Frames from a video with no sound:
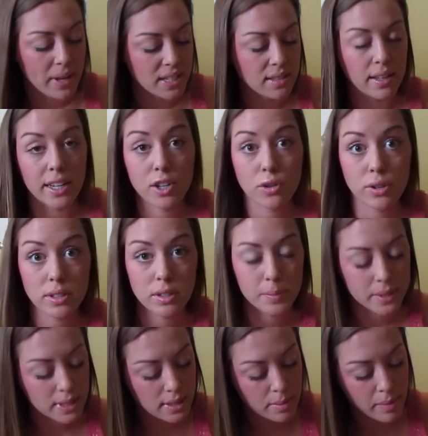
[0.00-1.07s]
It's like
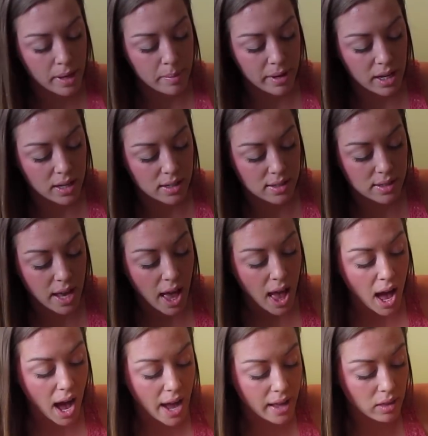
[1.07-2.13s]
Christmas to me because
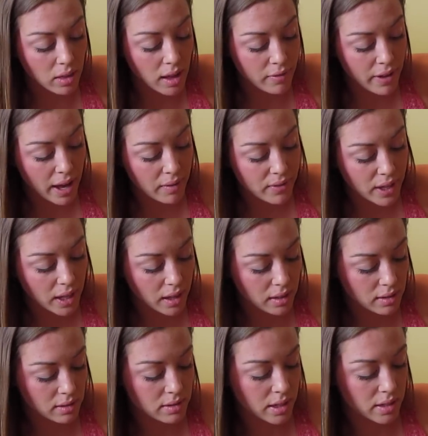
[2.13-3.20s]
I love
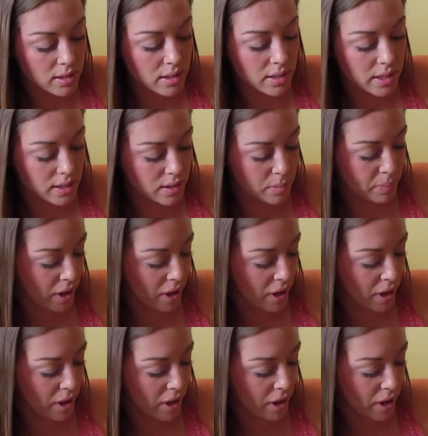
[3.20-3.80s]
having tons and tons of